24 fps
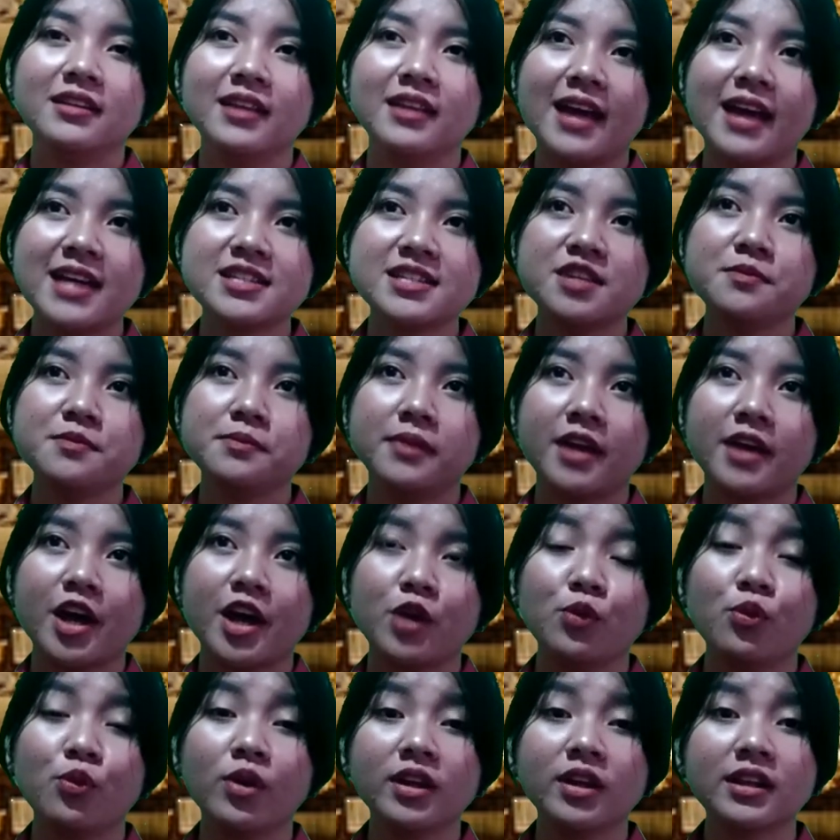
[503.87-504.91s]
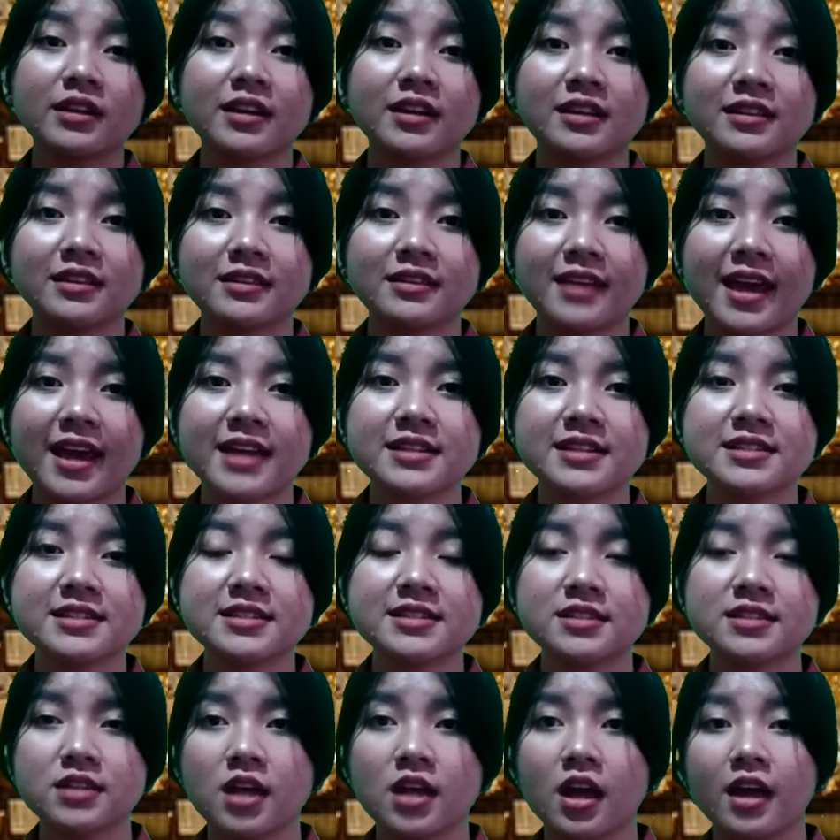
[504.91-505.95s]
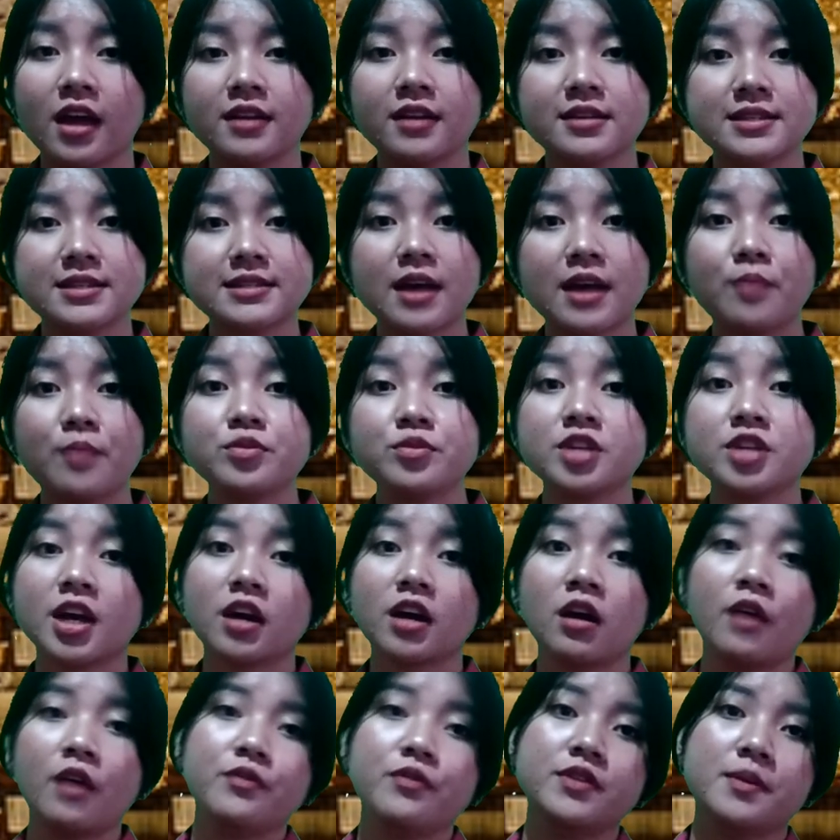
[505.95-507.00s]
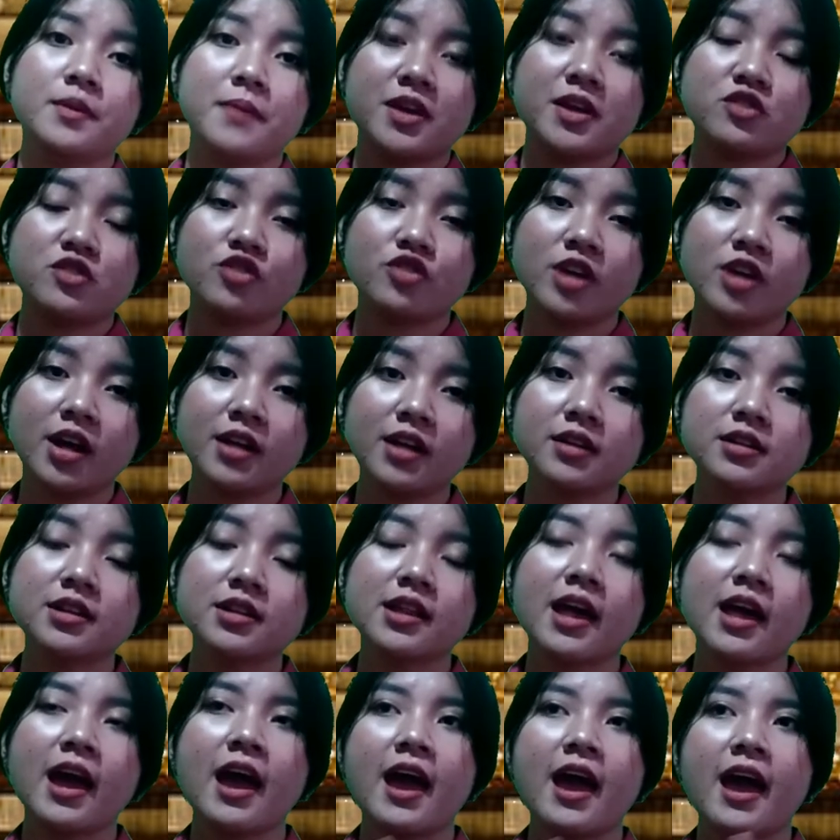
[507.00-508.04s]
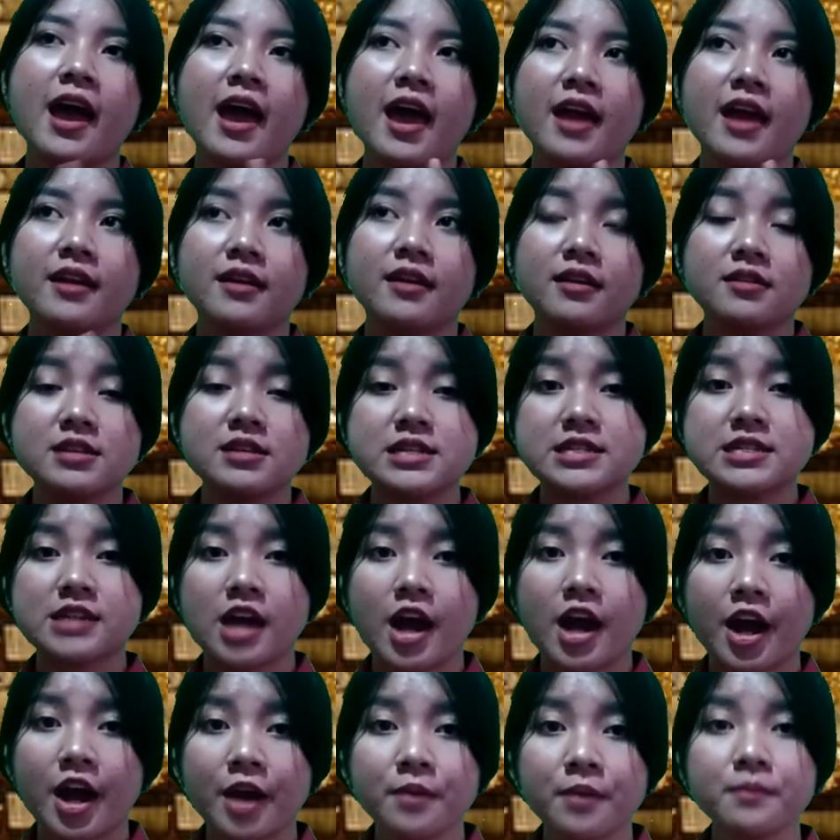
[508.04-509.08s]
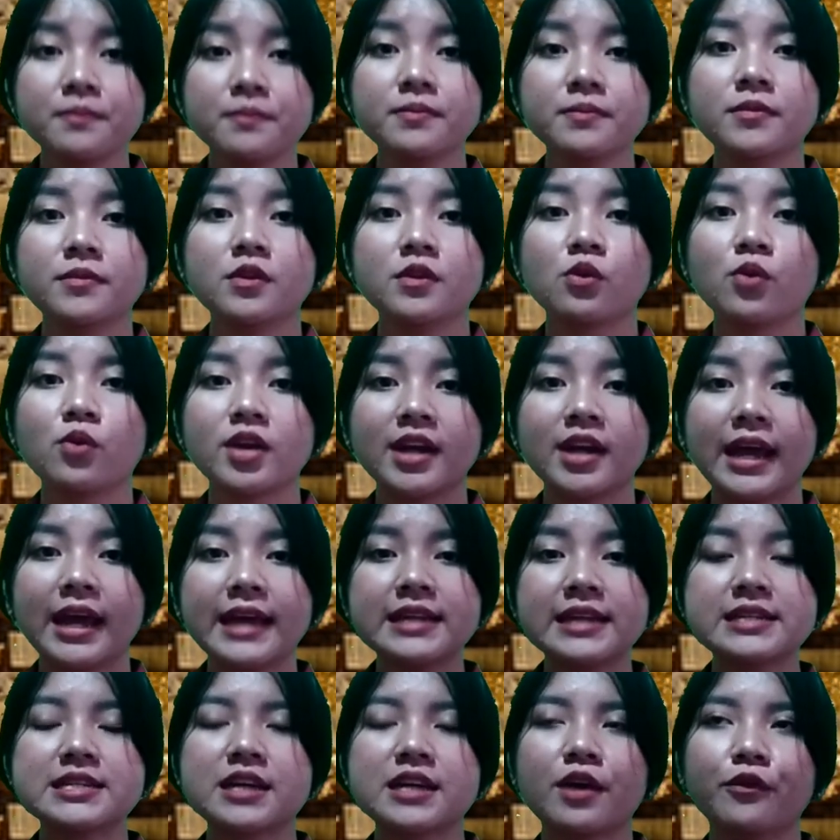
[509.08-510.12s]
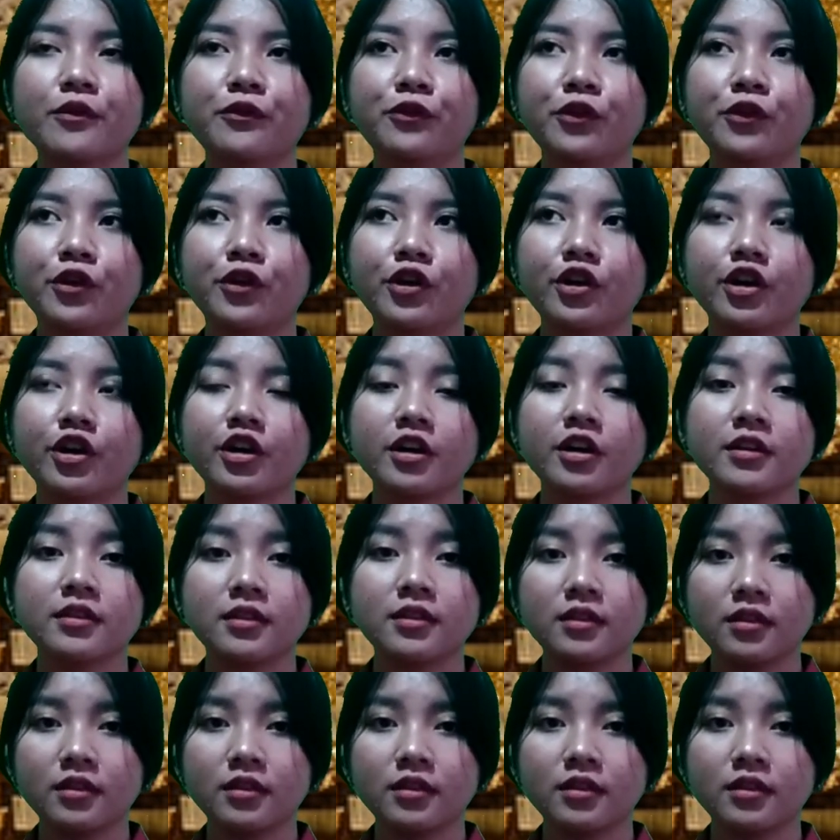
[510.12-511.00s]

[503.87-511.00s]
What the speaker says: Lesson plan will contain the subject of the material, and then the time we need for